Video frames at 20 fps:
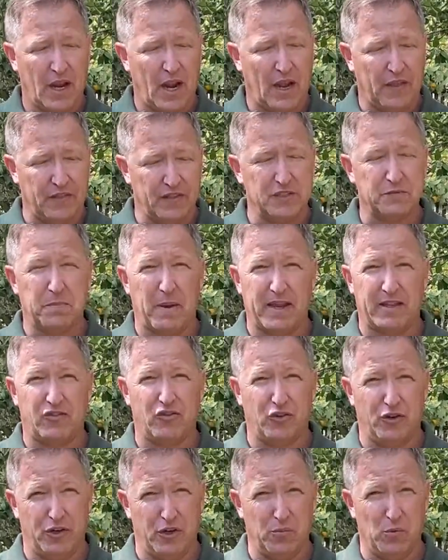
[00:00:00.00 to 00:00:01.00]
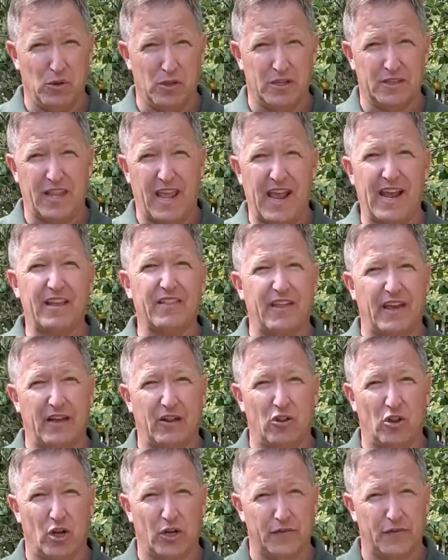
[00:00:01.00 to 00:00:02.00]
And this bacteria will attack
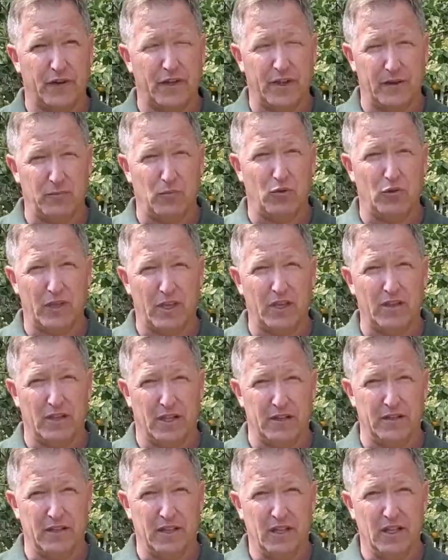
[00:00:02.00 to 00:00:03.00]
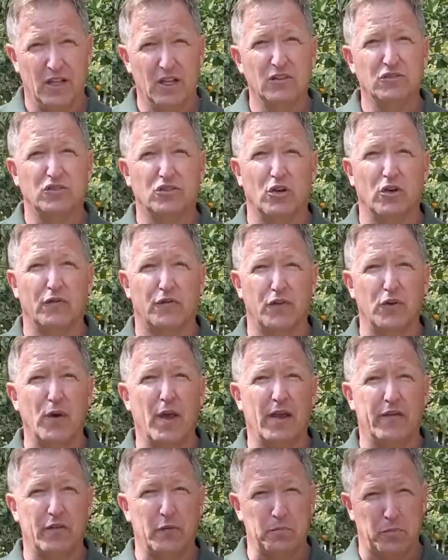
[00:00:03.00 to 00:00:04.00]
that larva and will kill it. So if you
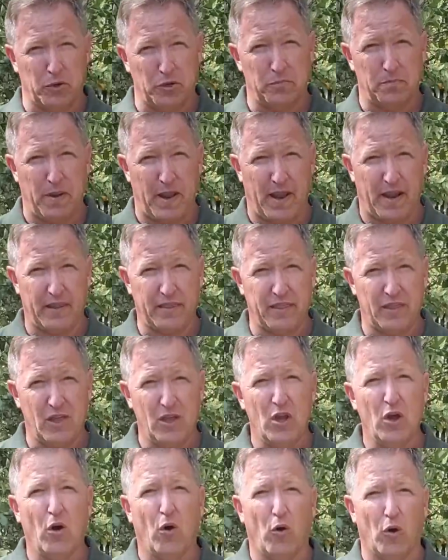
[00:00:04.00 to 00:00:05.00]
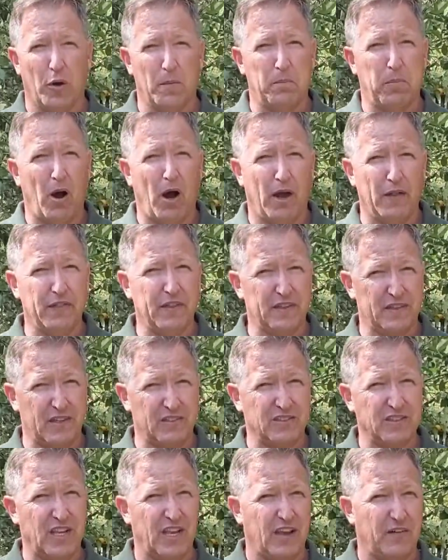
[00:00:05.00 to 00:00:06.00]
have a bird bath or a pond that
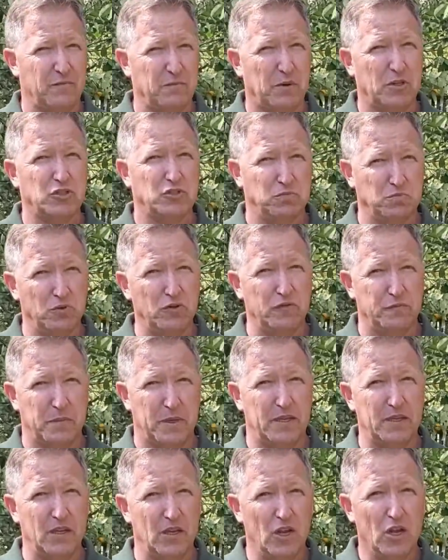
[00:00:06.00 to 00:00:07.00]
doesn't have much movement,